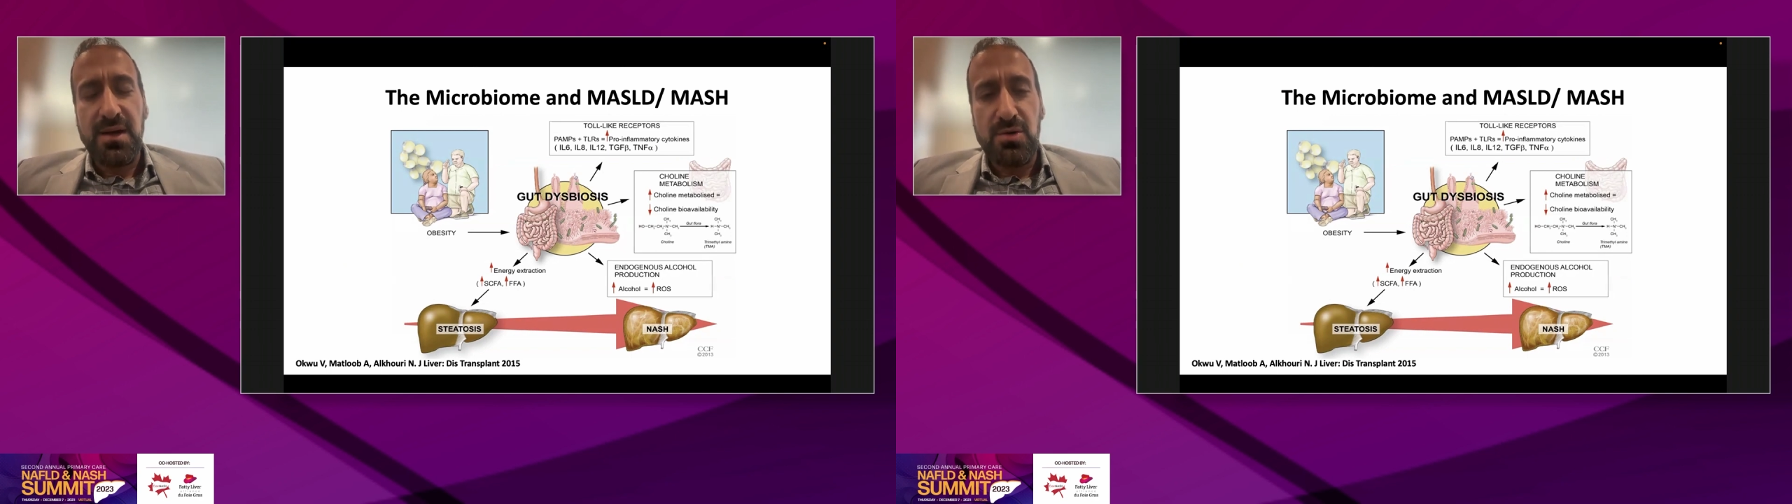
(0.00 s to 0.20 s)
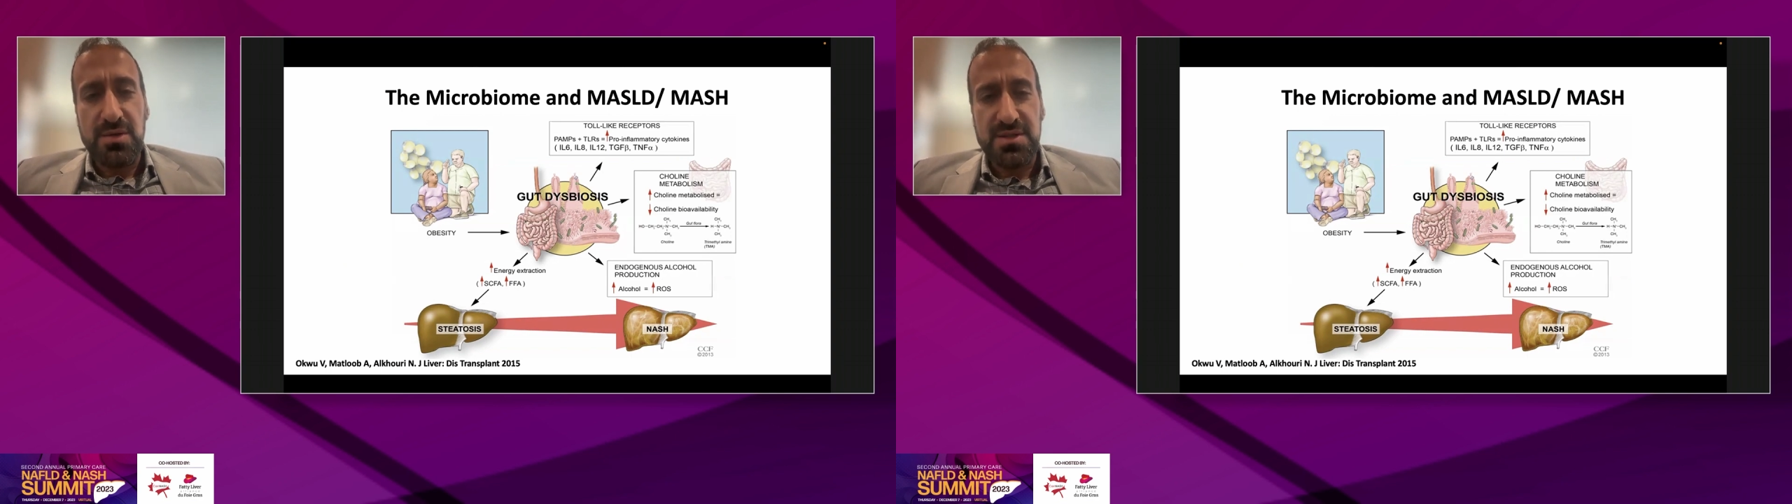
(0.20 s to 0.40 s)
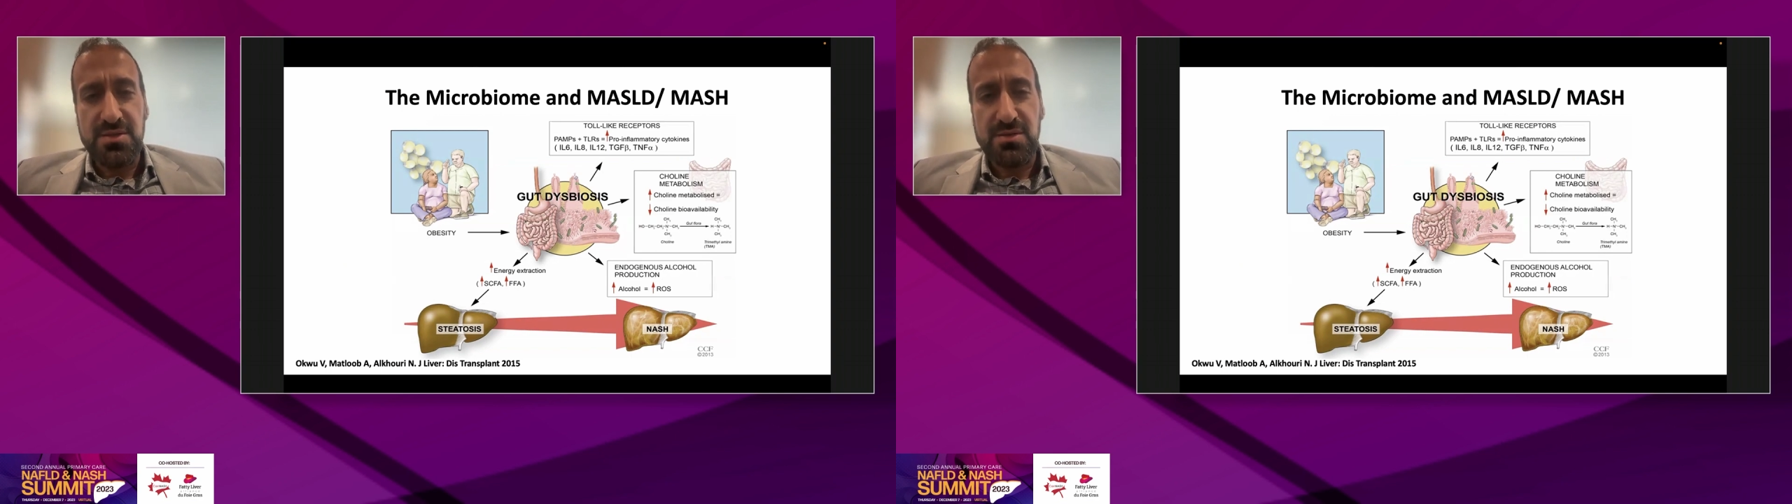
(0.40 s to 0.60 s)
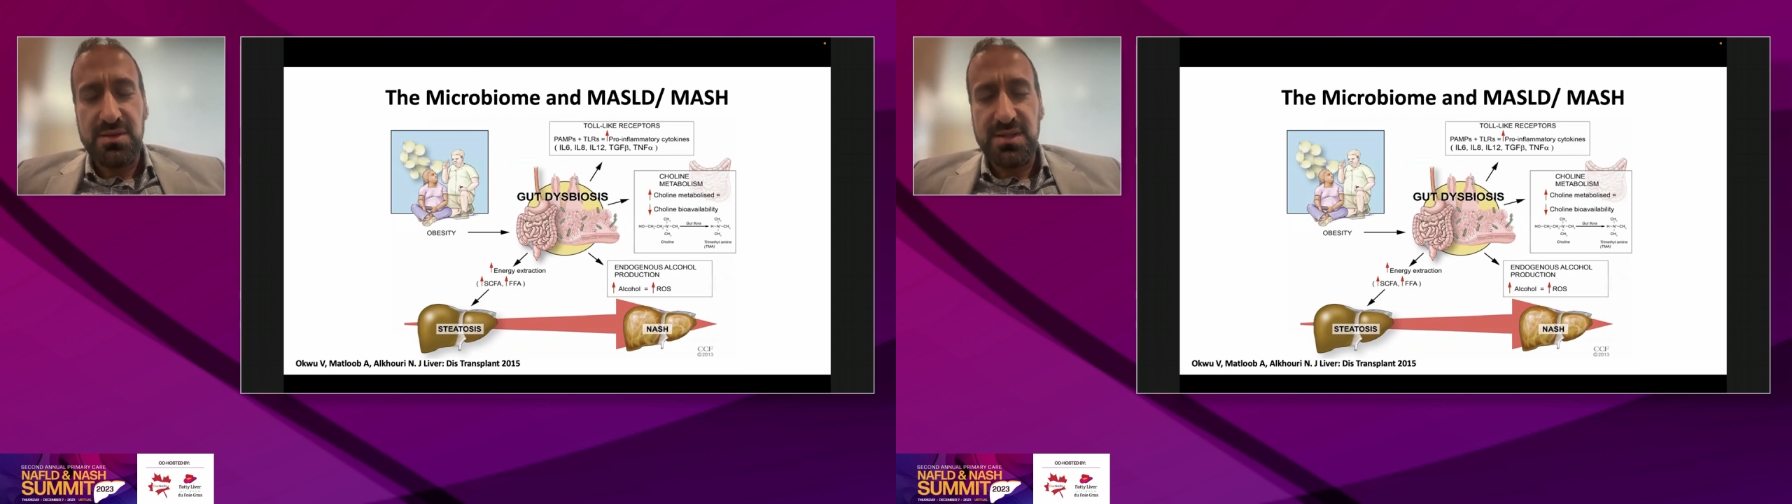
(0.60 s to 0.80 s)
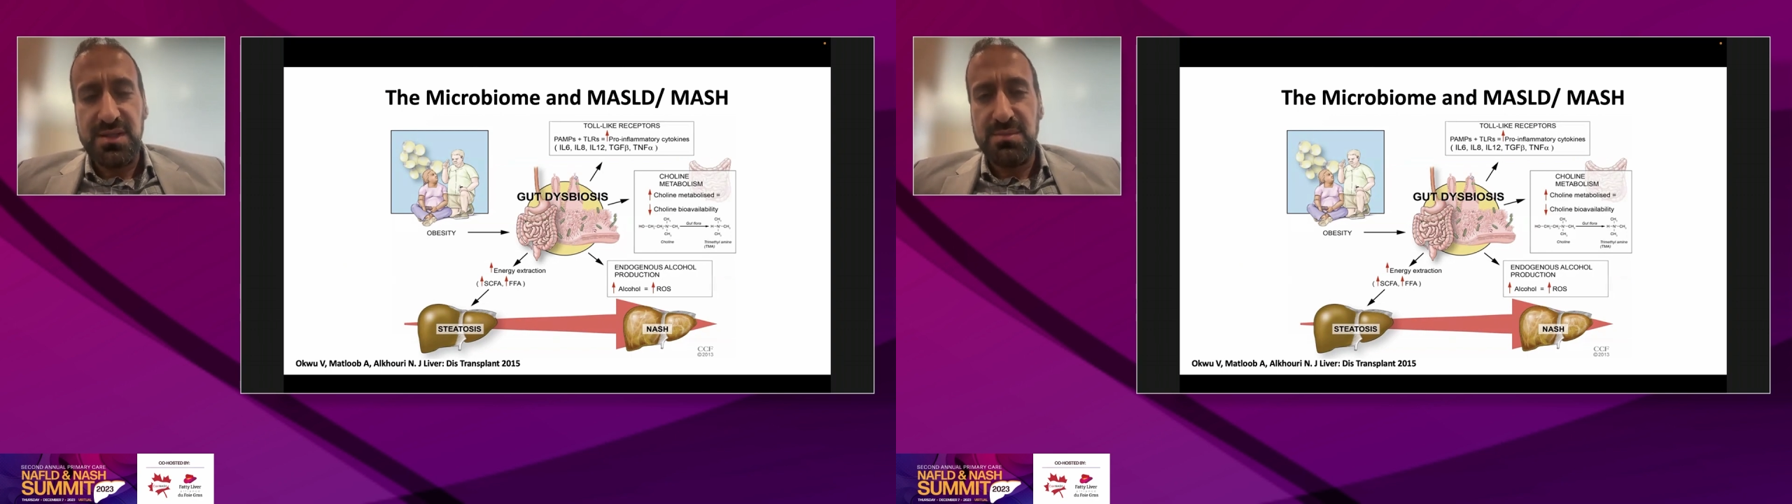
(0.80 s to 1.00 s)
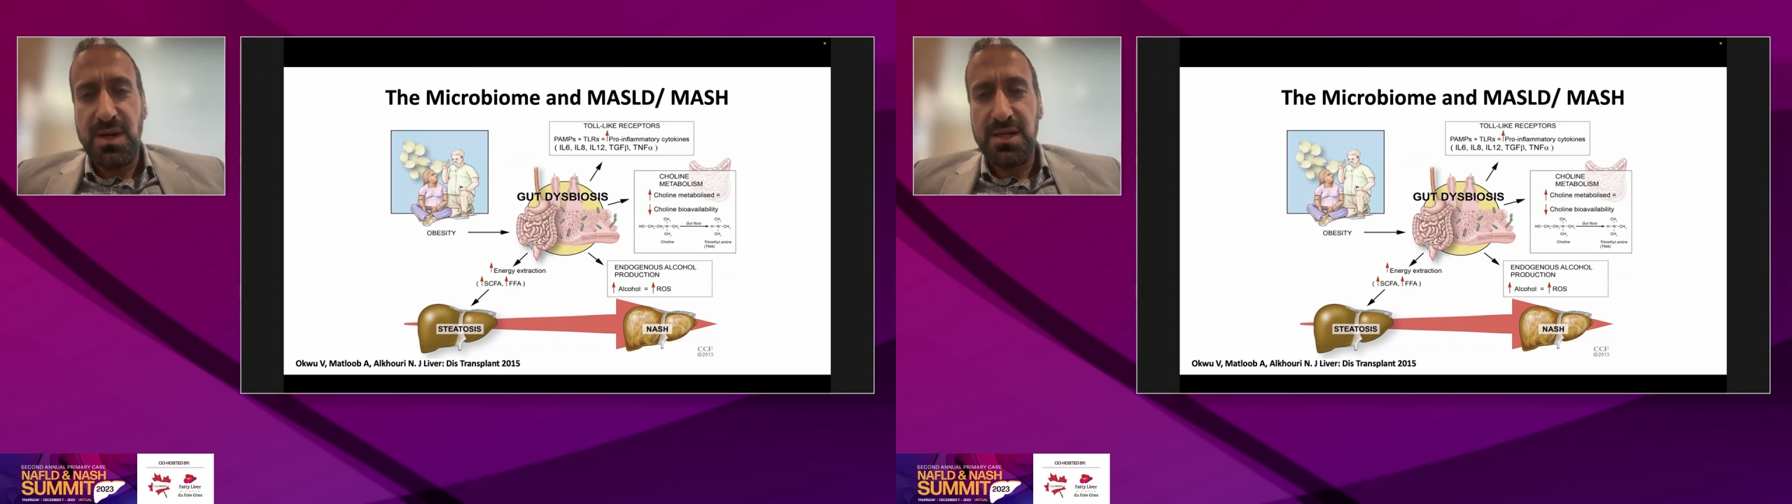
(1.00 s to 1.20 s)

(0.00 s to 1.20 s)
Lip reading: Also, the